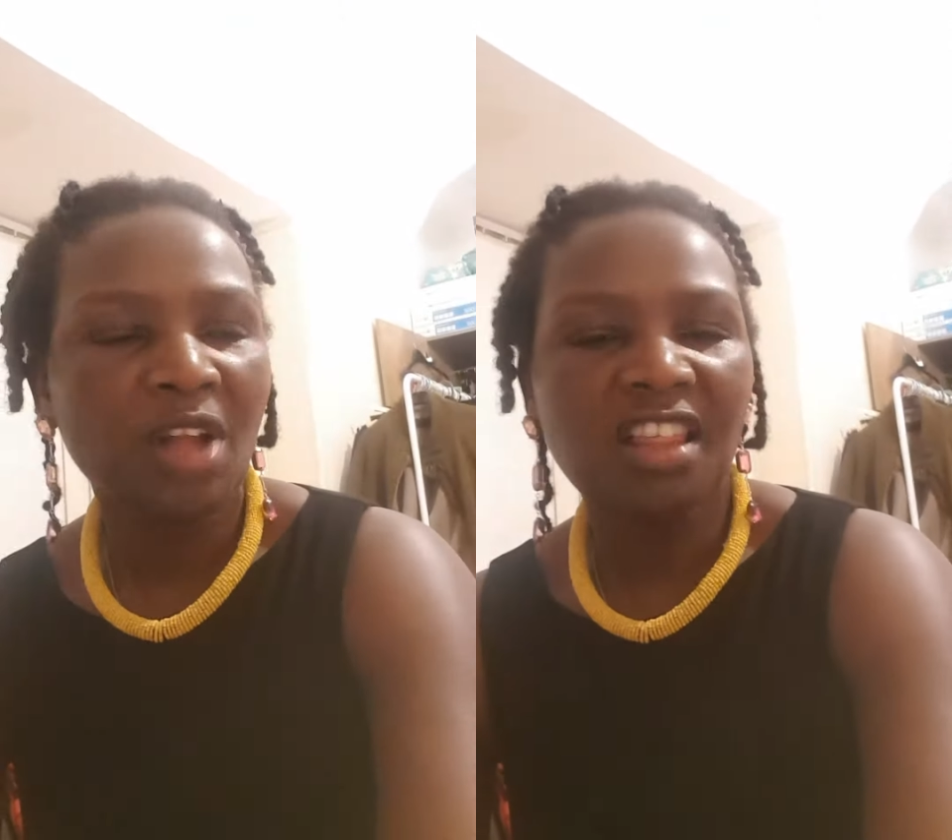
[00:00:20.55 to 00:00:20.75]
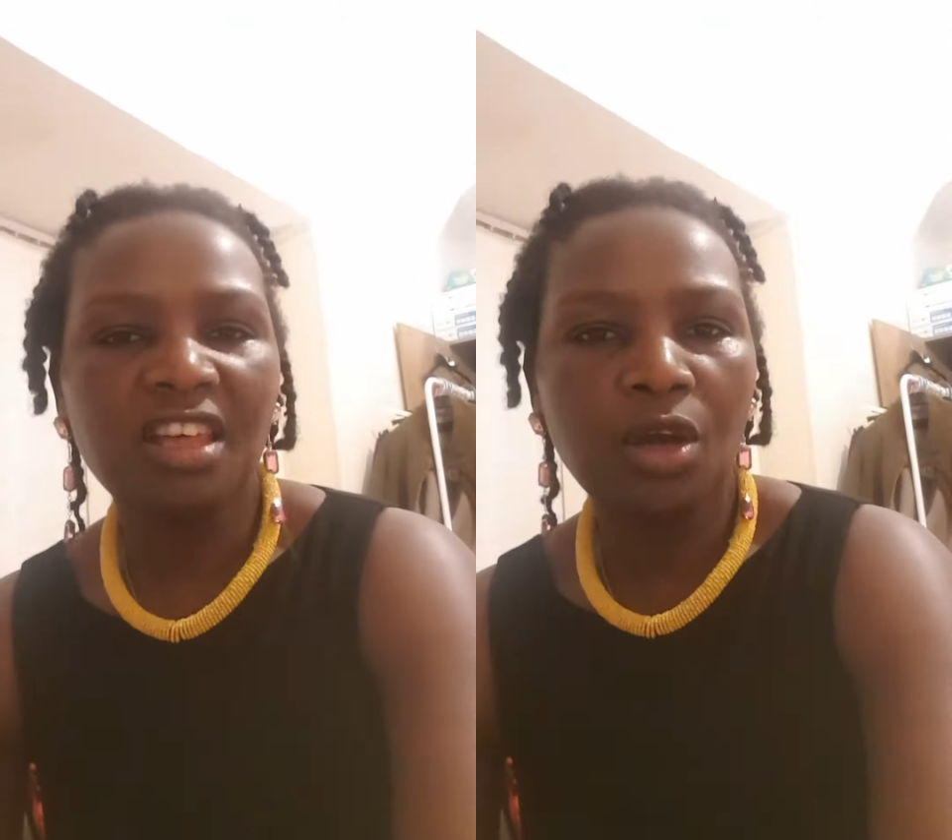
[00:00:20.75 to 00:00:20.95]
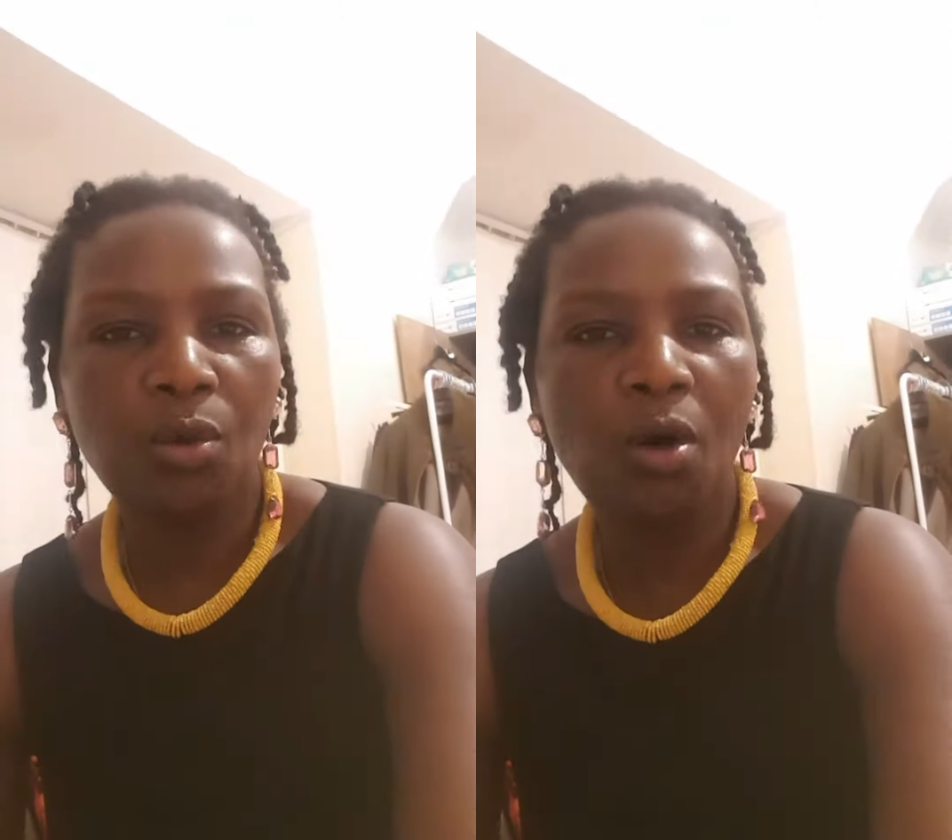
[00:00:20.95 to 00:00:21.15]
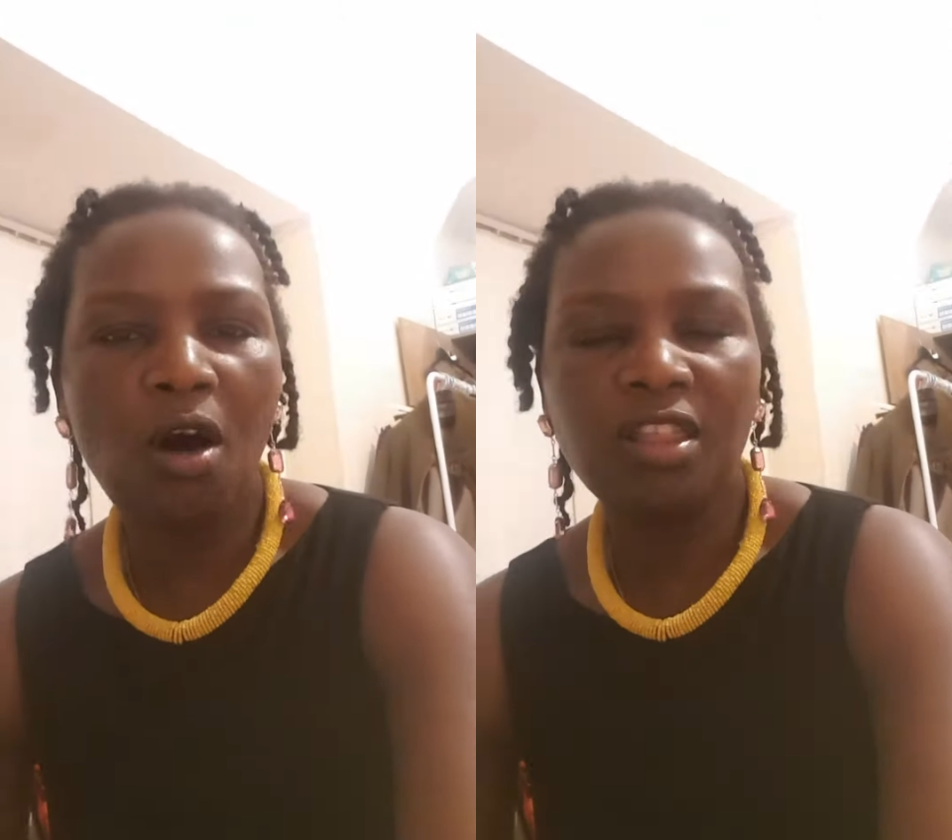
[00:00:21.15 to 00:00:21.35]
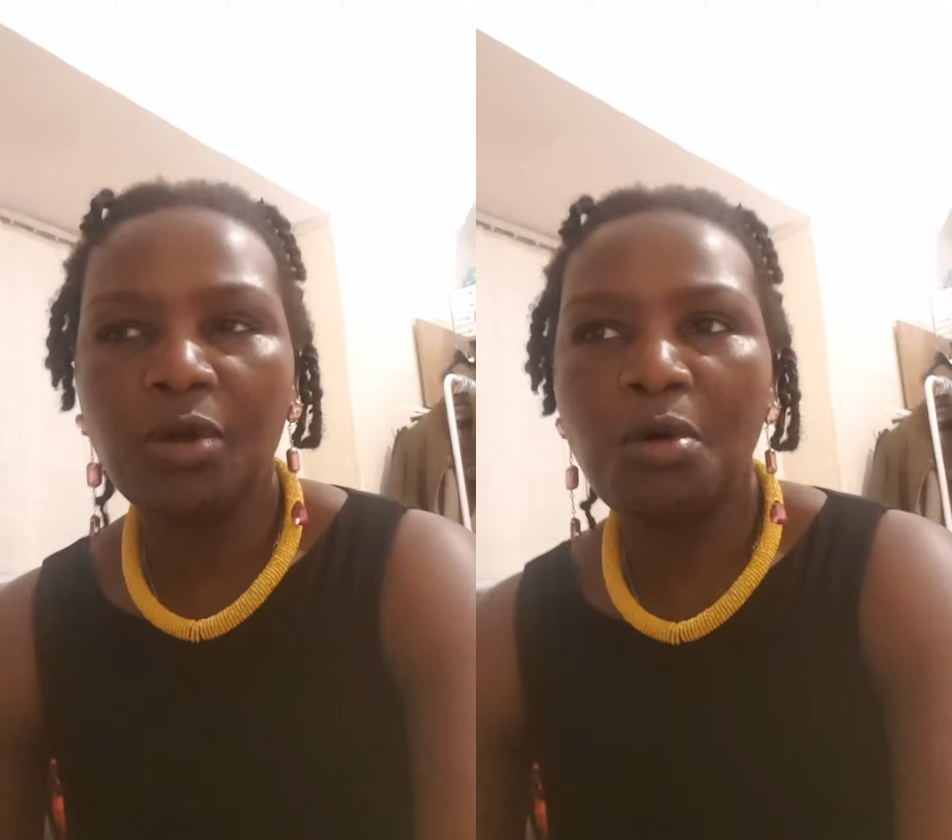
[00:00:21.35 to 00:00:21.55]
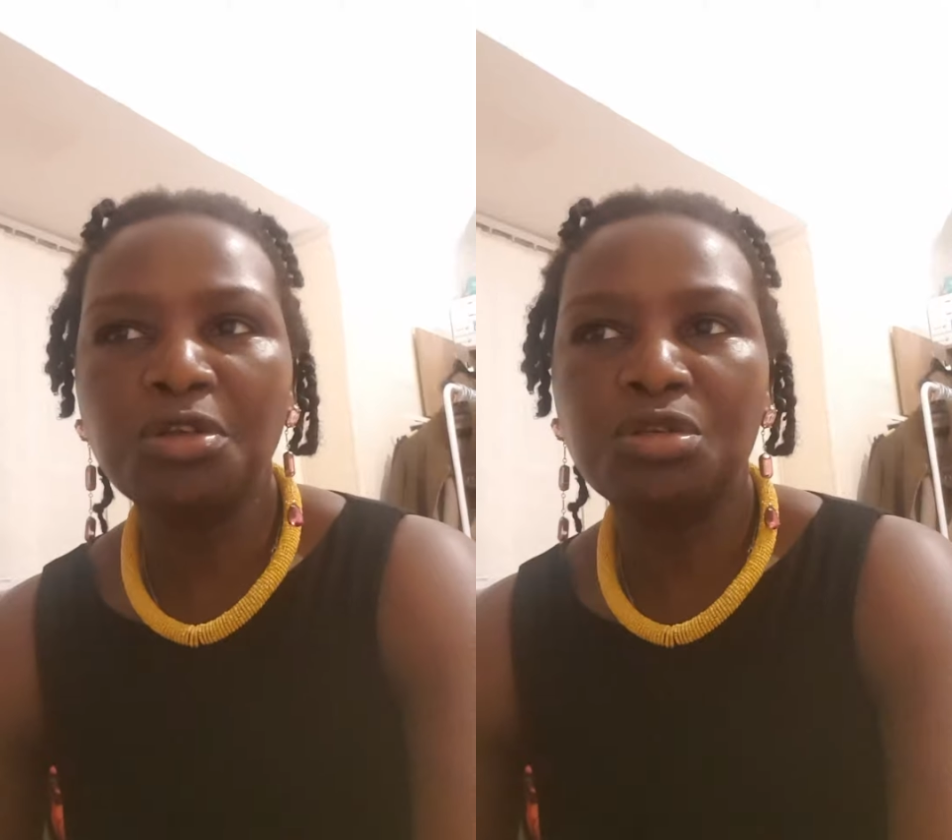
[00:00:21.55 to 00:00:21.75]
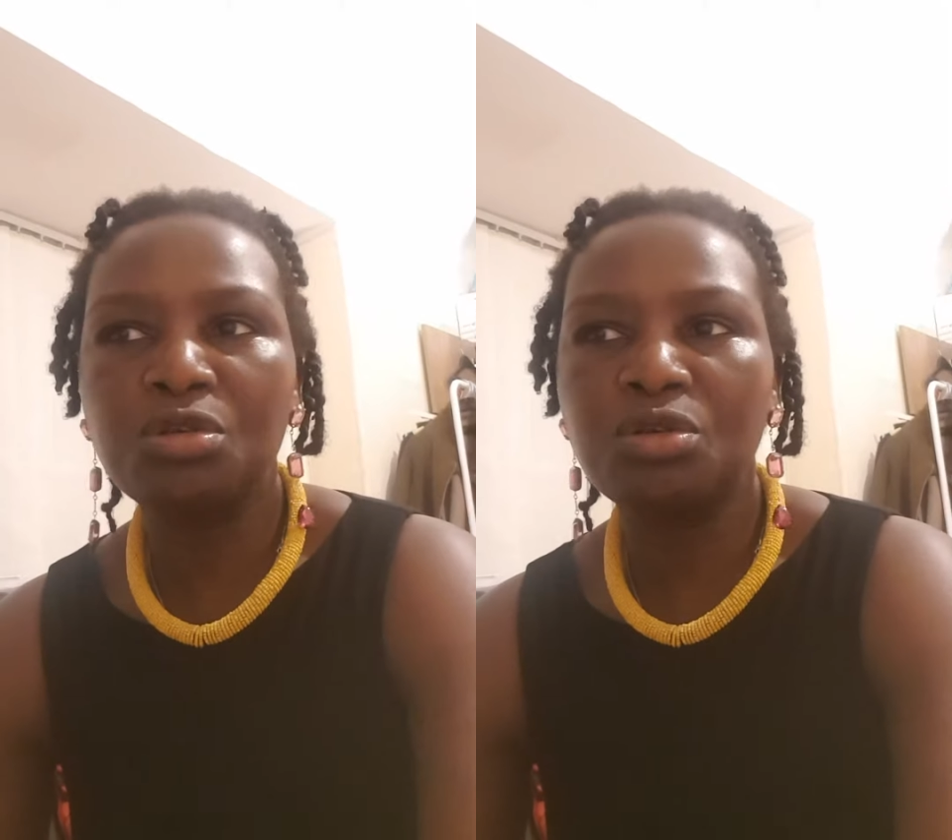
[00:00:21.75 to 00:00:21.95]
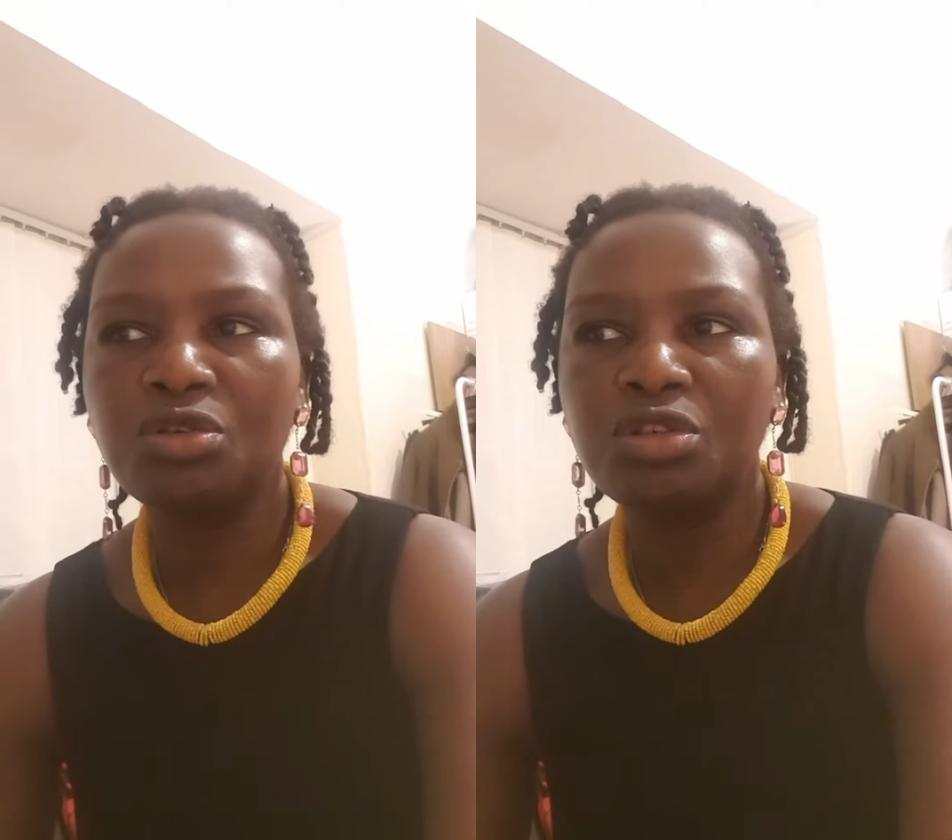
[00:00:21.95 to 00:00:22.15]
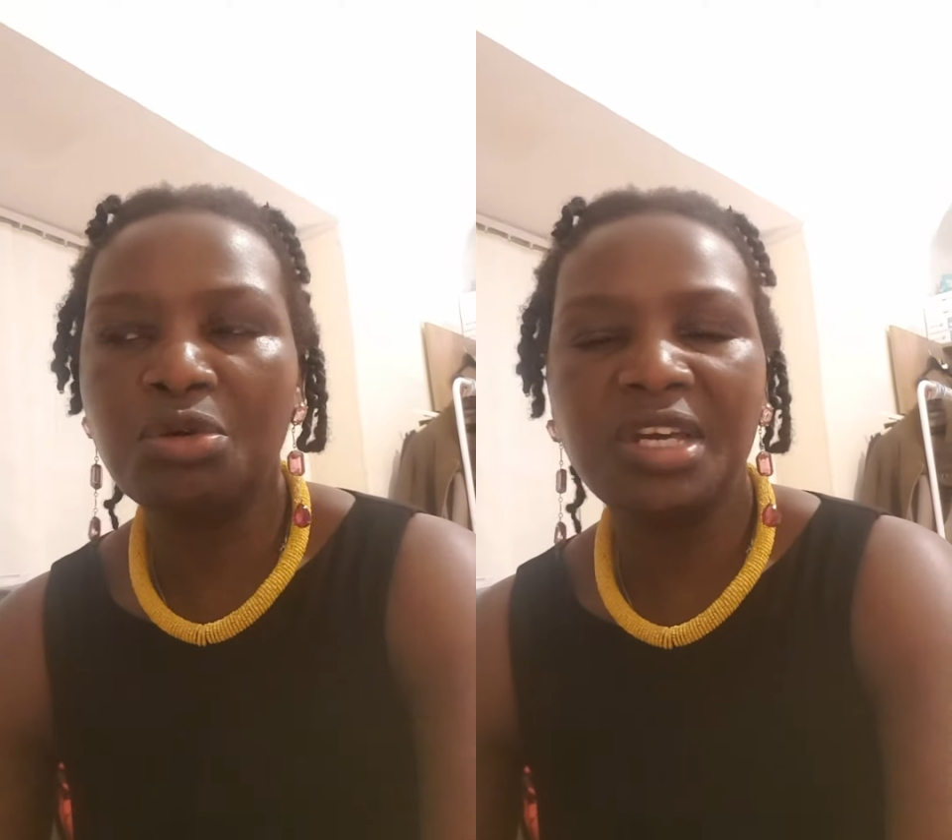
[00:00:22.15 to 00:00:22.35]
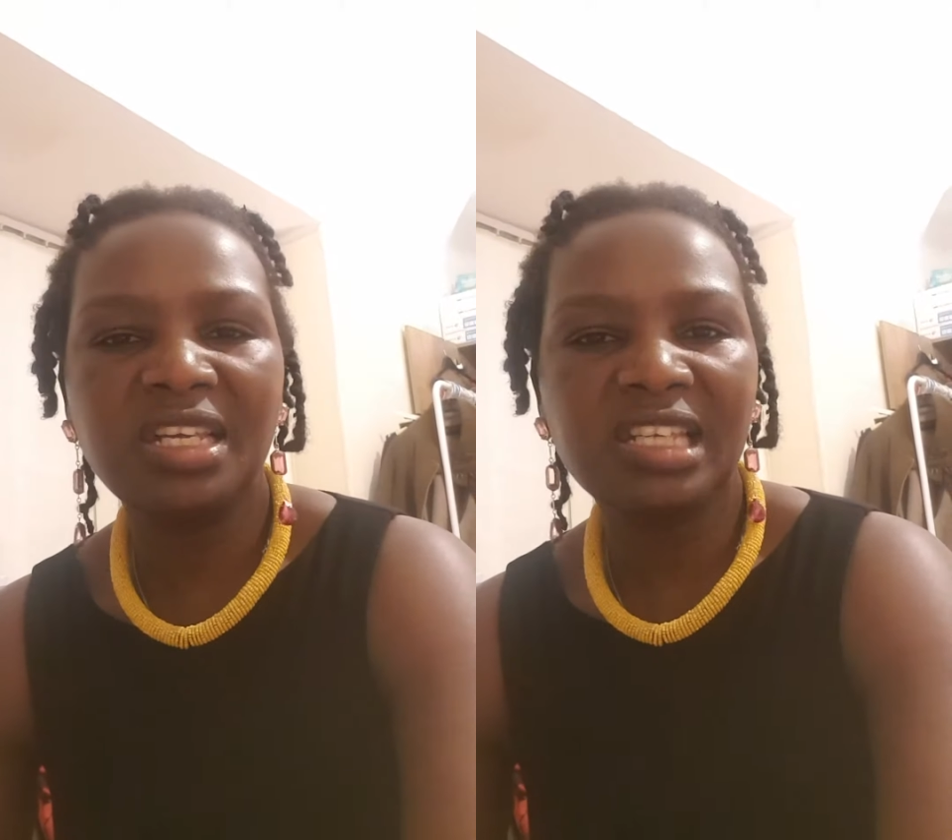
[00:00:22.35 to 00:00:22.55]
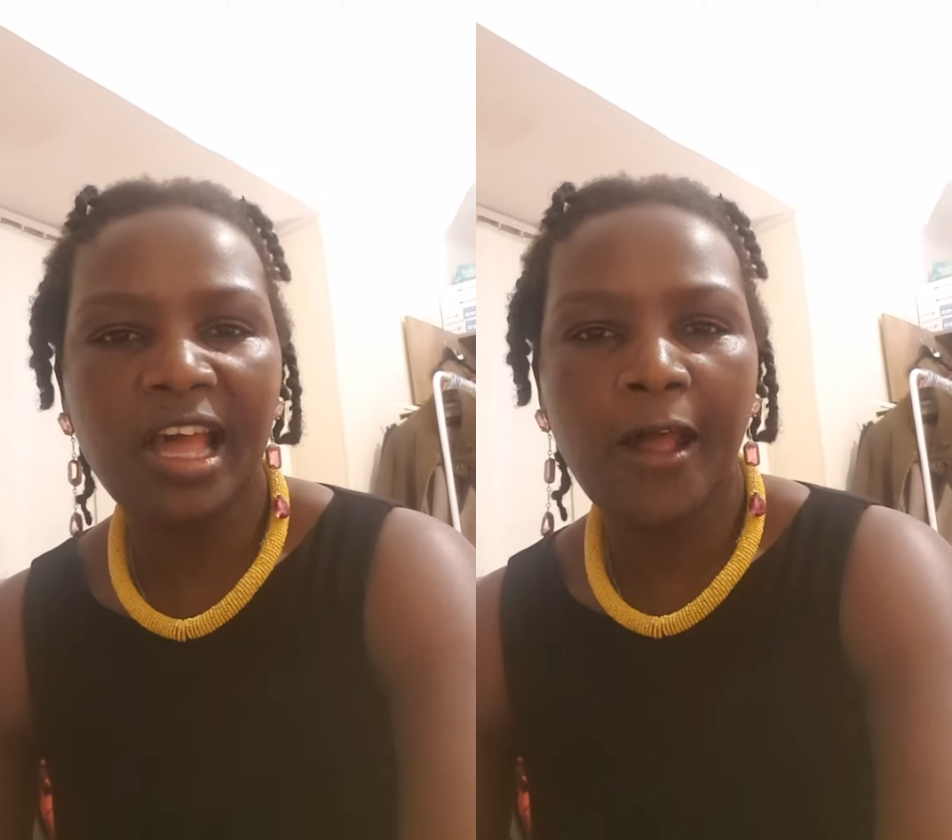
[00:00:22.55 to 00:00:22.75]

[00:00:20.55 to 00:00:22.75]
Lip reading: I think what they want to do is